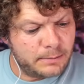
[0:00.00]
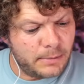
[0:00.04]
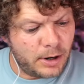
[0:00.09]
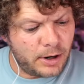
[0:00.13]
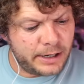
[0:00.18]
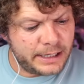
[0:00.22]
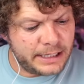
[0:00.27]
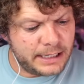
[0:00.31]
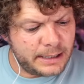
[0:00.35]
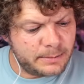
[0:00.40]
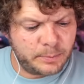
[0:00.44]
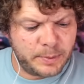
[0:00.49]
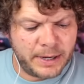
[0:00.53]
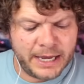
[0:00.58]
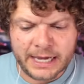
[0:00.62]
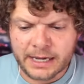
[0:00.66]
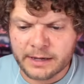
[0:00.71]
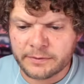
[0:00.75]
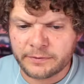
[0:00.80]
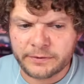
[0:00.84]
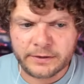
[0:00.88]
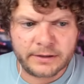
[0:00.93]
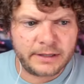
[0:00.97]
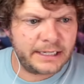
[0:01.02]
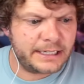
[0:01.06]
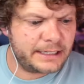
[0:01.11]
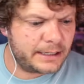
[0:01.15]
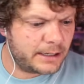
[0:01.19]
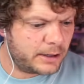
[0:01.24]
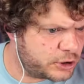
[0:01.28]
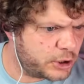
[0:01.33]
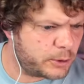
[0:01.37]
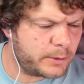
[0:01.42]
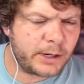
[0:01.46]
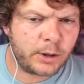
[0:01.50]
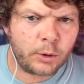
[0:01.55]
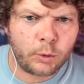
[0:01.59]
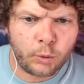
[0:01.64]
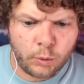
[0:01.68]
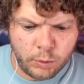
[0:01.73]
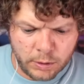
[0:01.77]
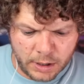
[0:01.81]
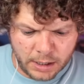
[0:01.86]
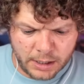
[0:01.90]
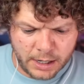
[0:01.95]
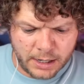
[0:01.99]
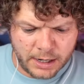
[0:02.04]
my pick for the do it all